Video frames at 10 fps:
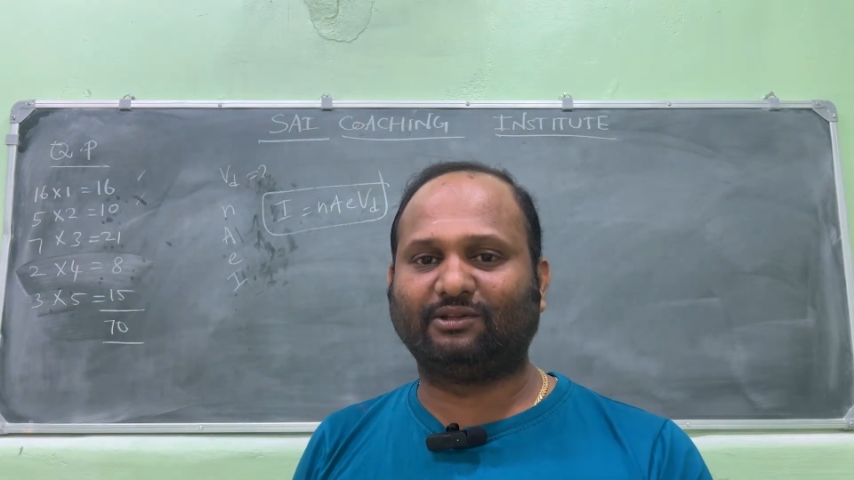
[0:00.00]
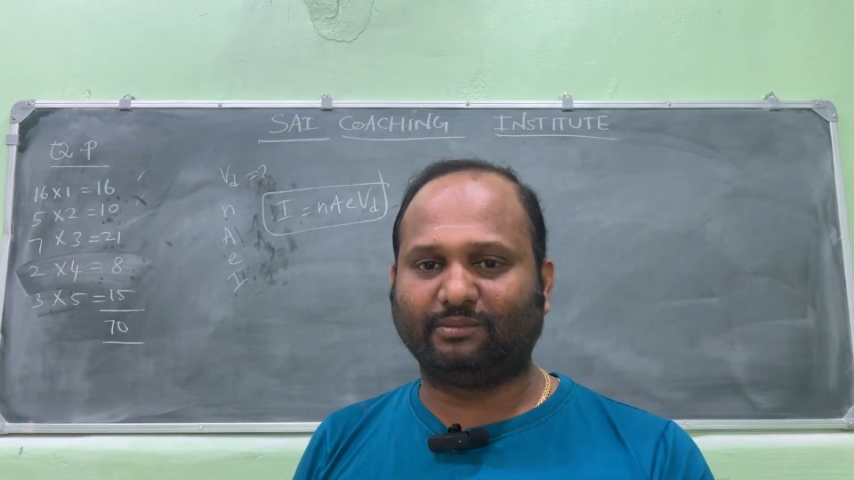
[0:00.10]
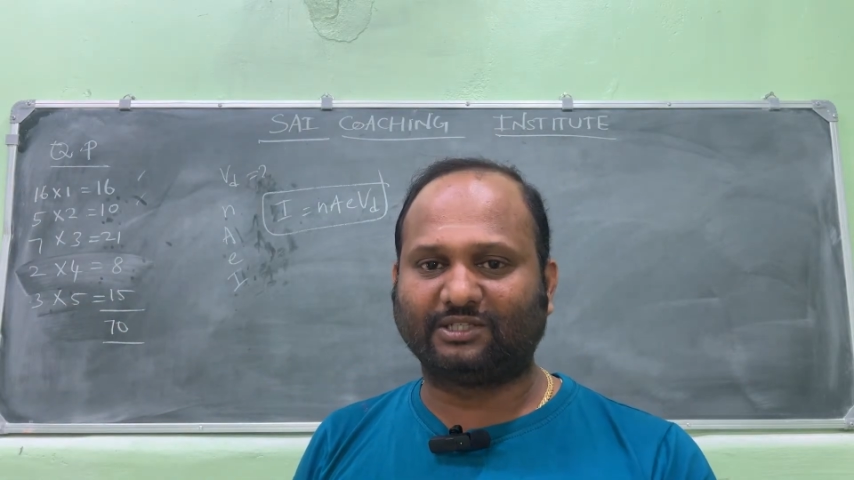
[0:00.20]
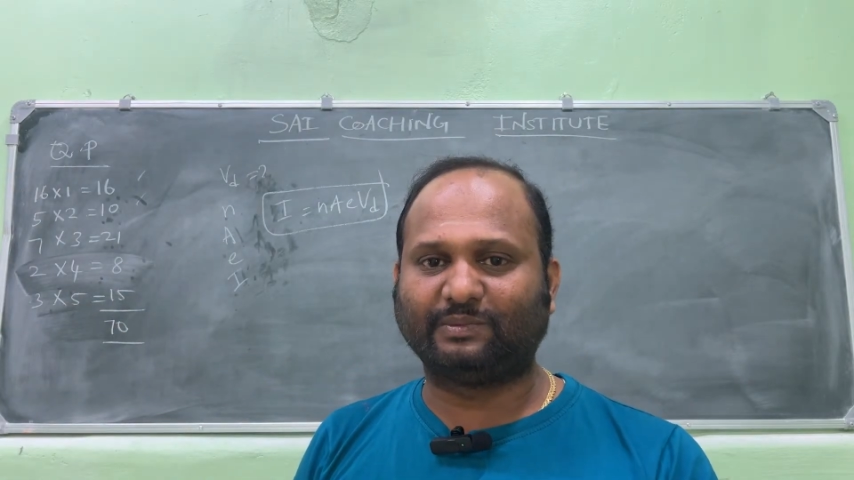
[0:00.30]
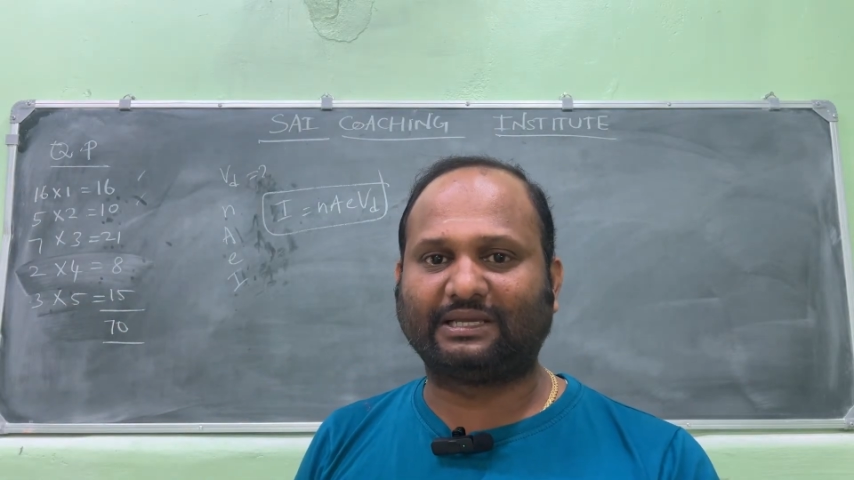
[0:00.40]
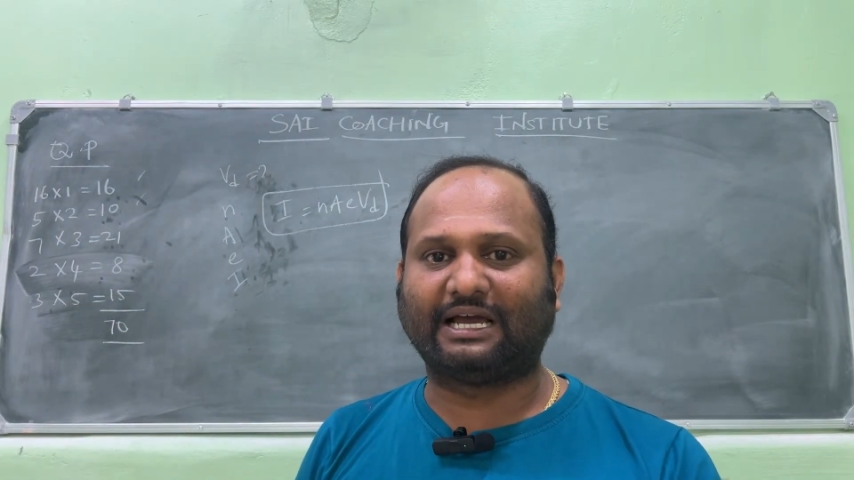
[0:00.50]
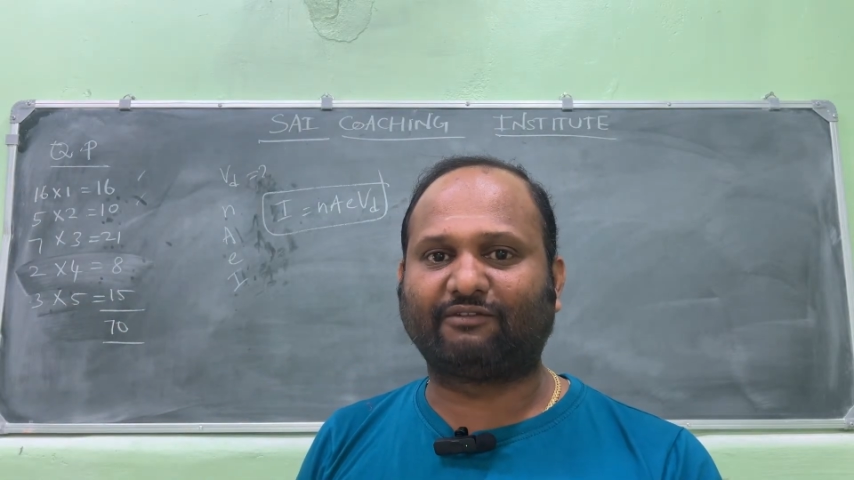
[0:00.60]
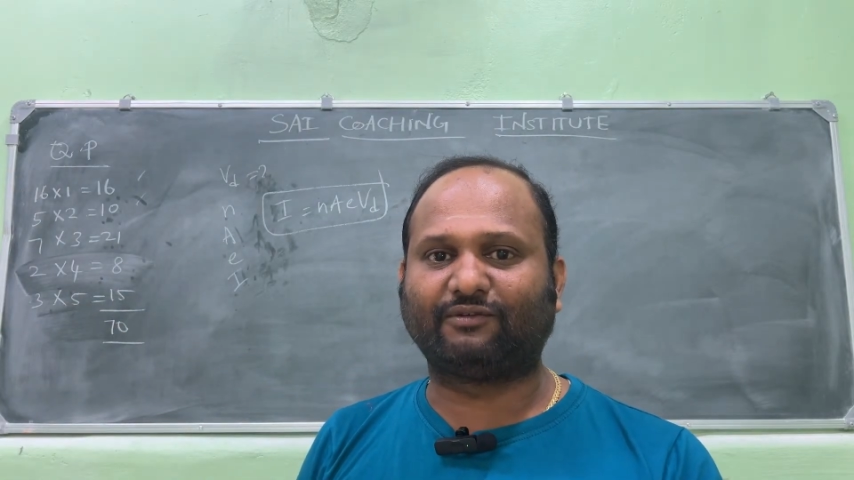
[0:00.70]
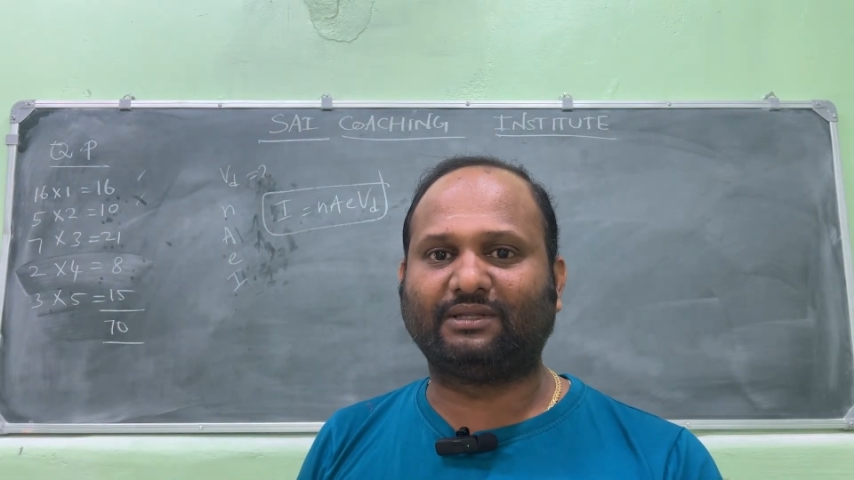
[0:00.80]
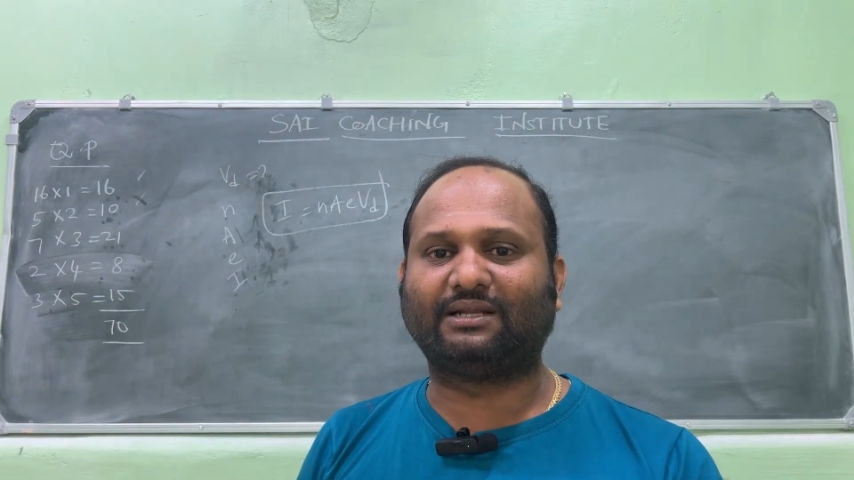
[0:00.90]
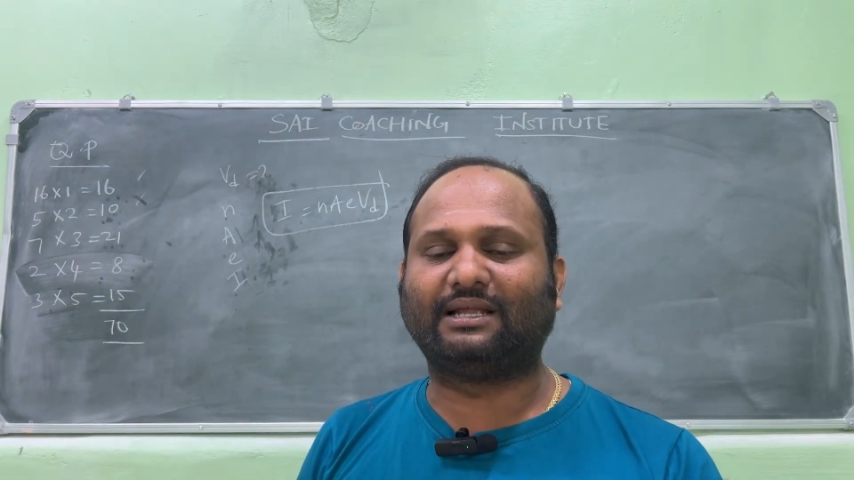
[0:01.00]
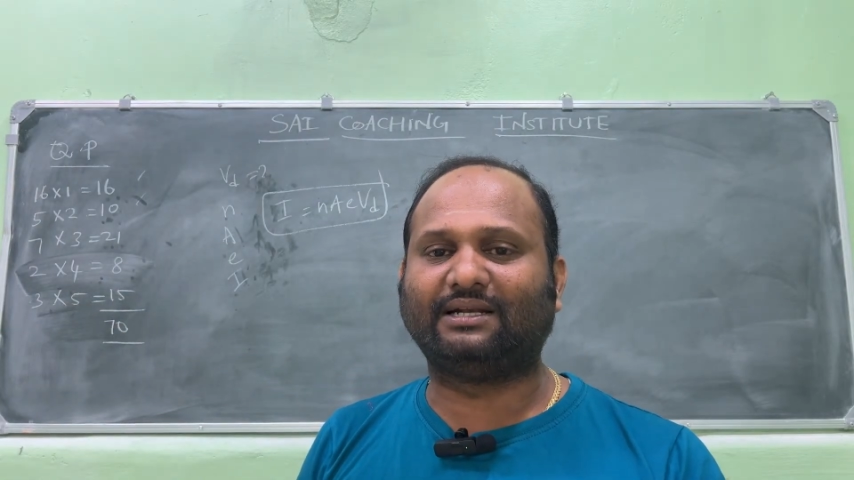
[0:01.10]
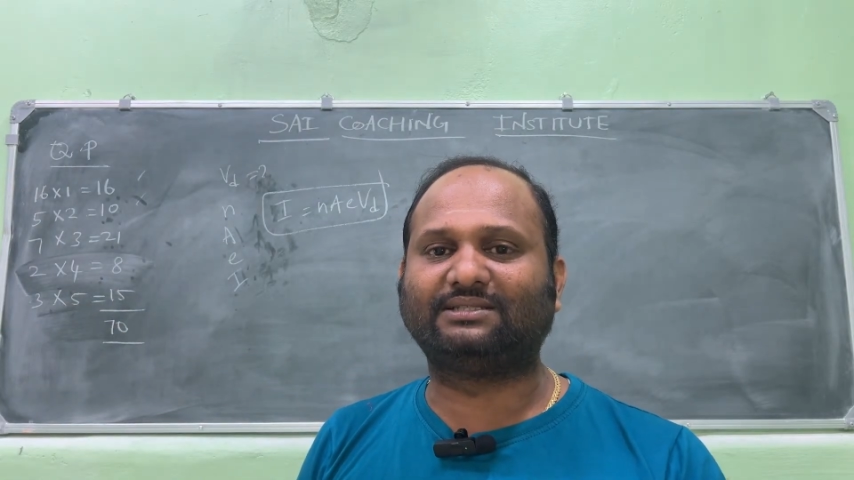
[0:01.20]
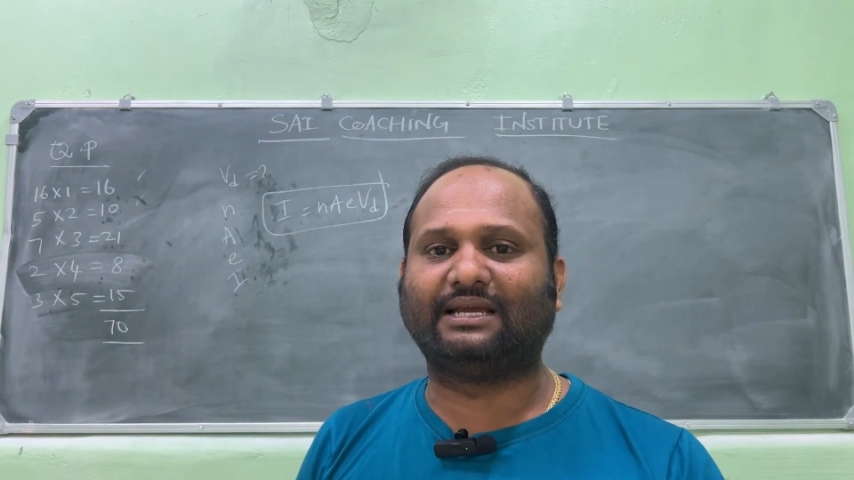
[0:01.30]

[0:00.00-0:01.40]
you must be careful that that is